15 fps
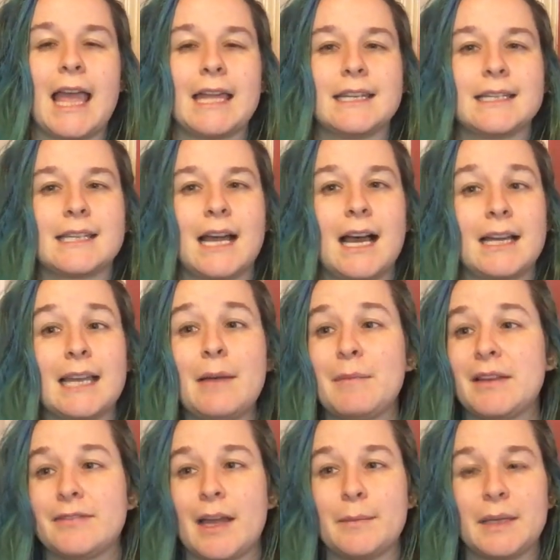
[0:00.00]
And yeah,
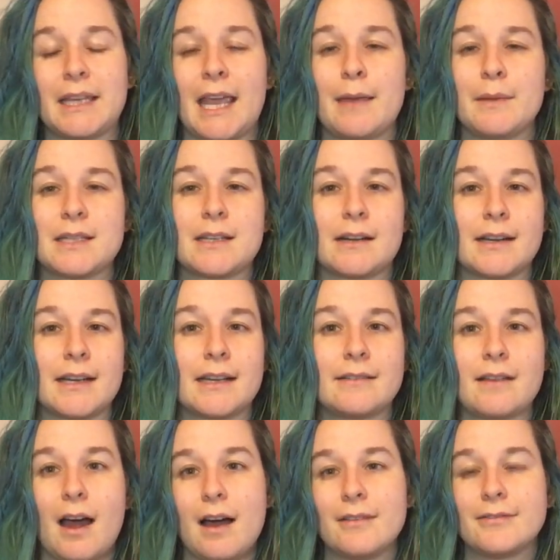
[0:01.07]
my family came and started
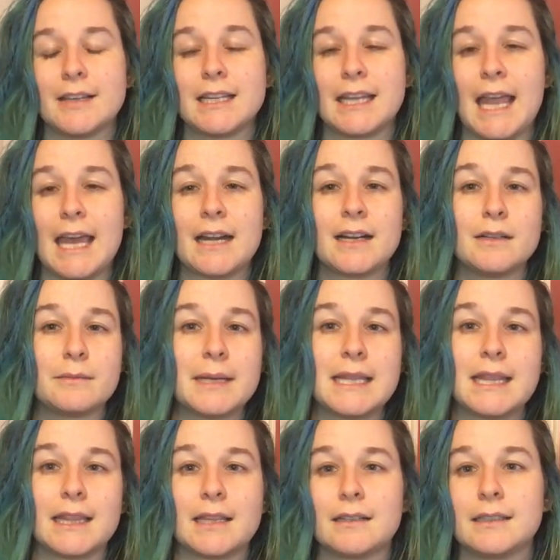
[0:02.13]
off in Canada
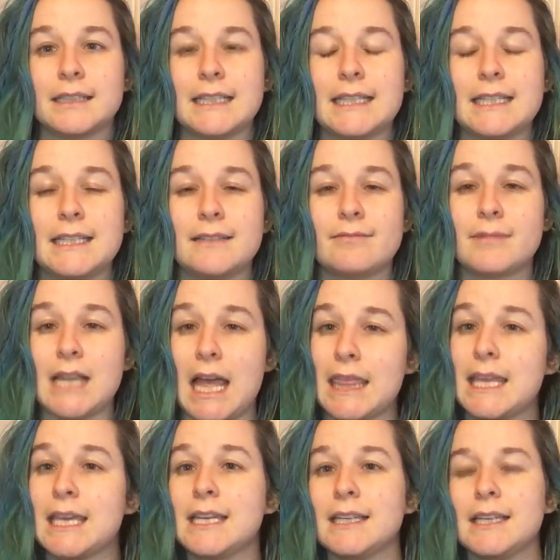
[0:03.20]
with literally
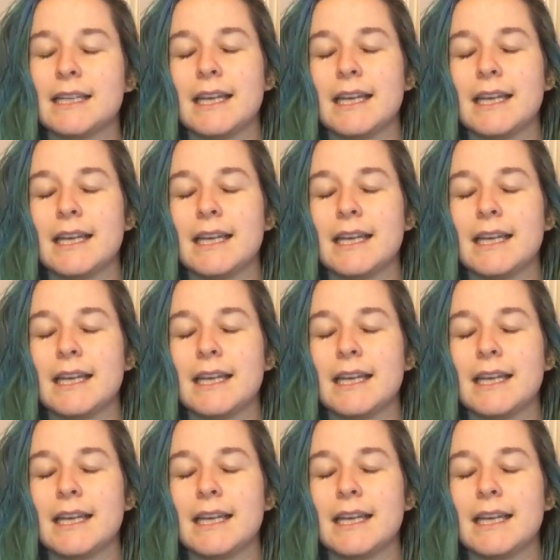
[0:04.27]
nothing,